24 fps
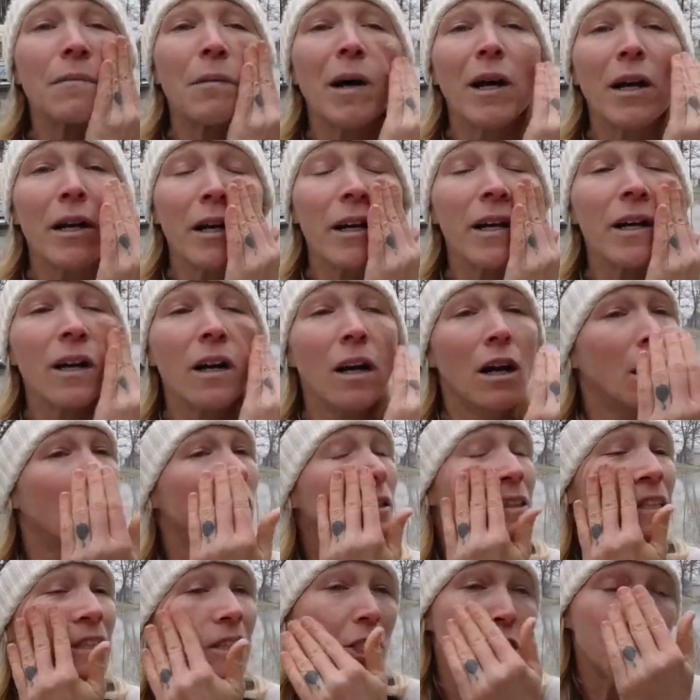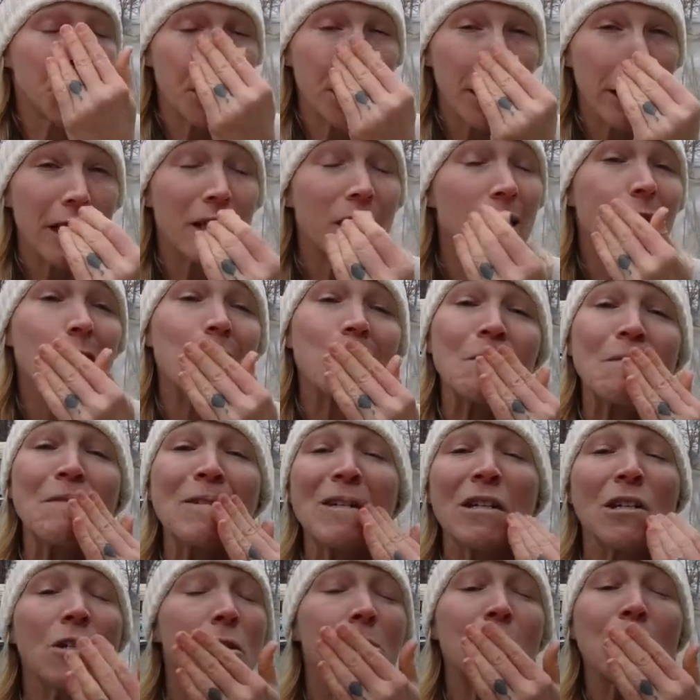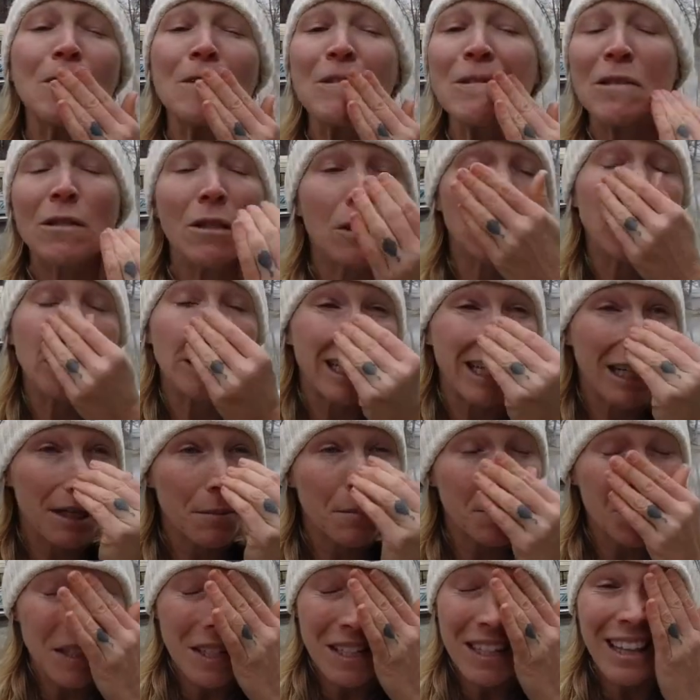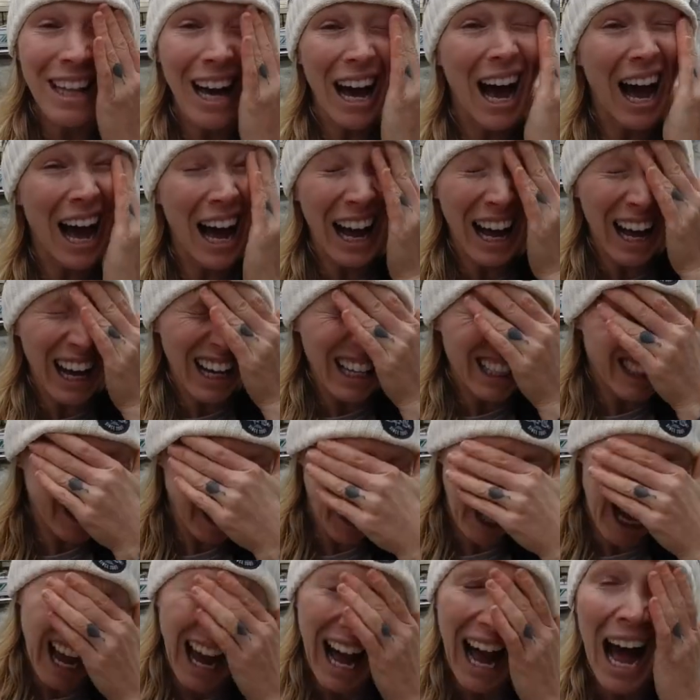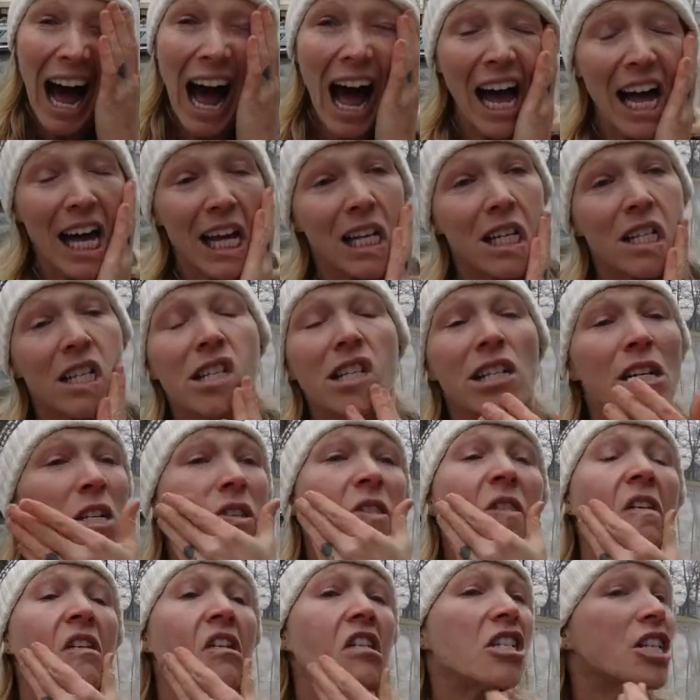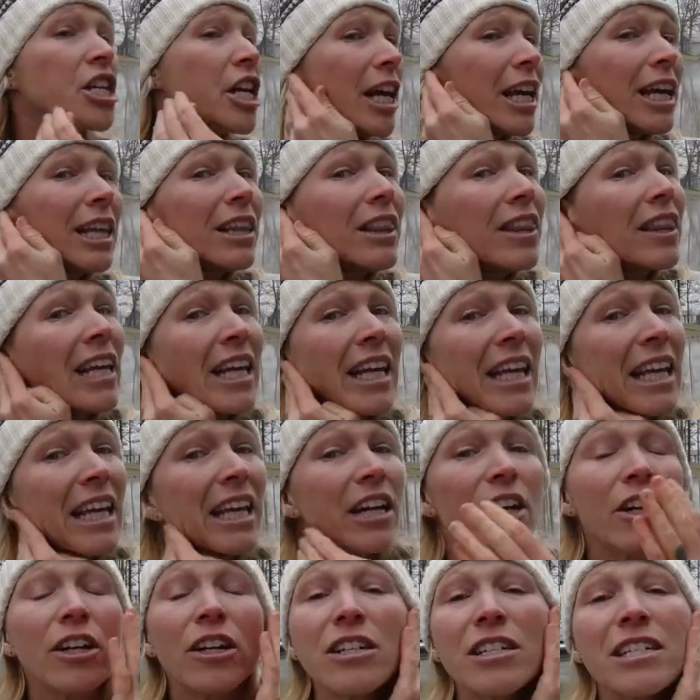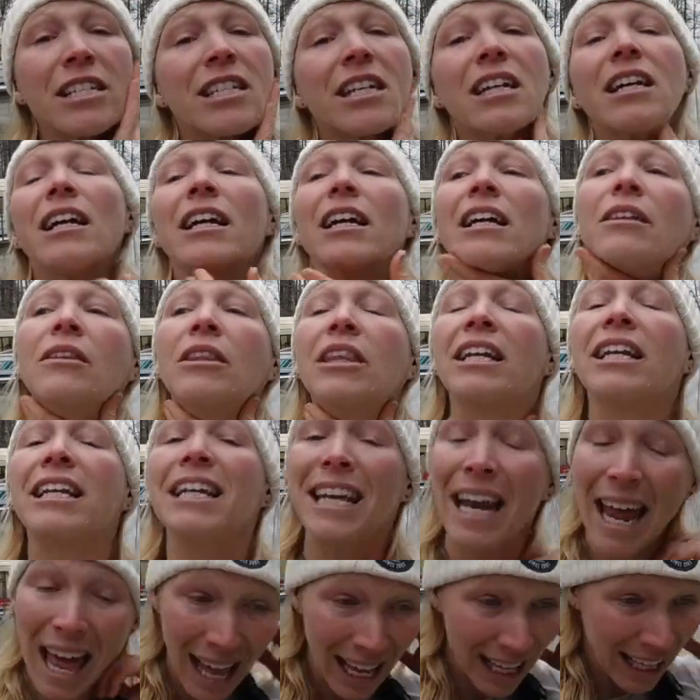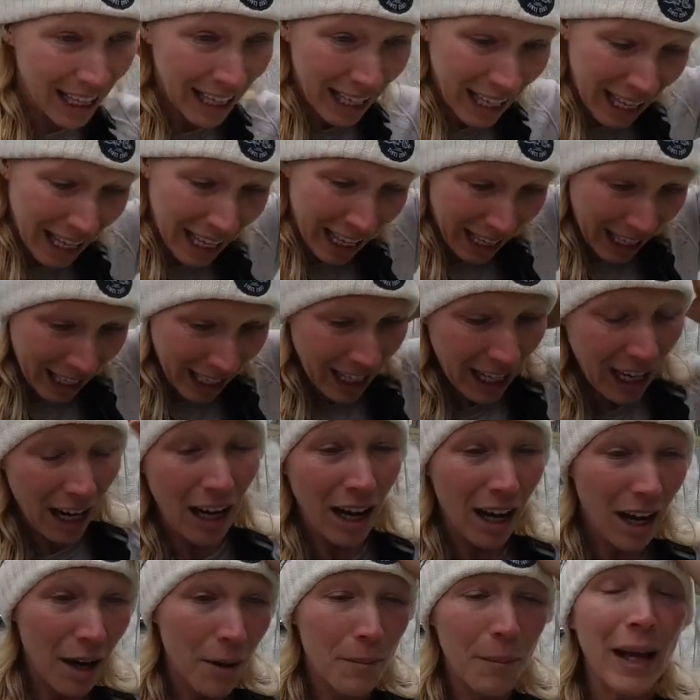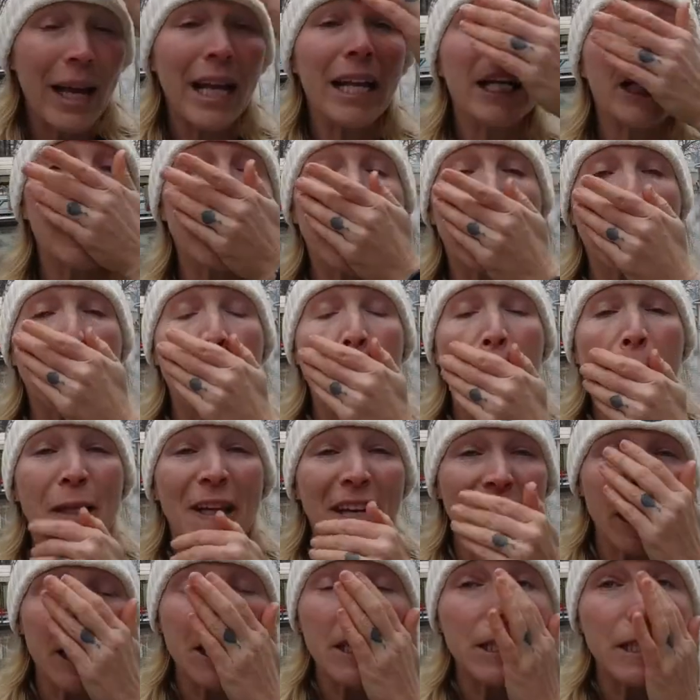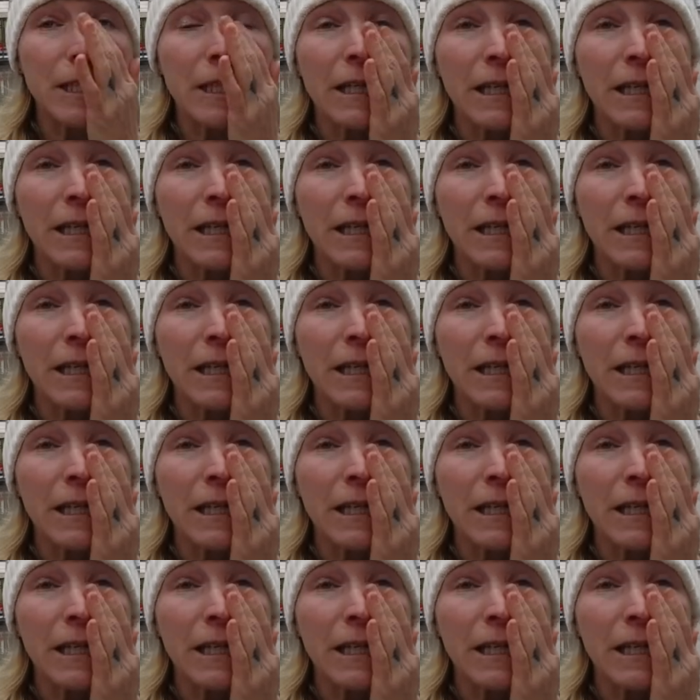butter, the cheeks, the nose, the lips, the eyes, the chin, the ears, the neck, anything that is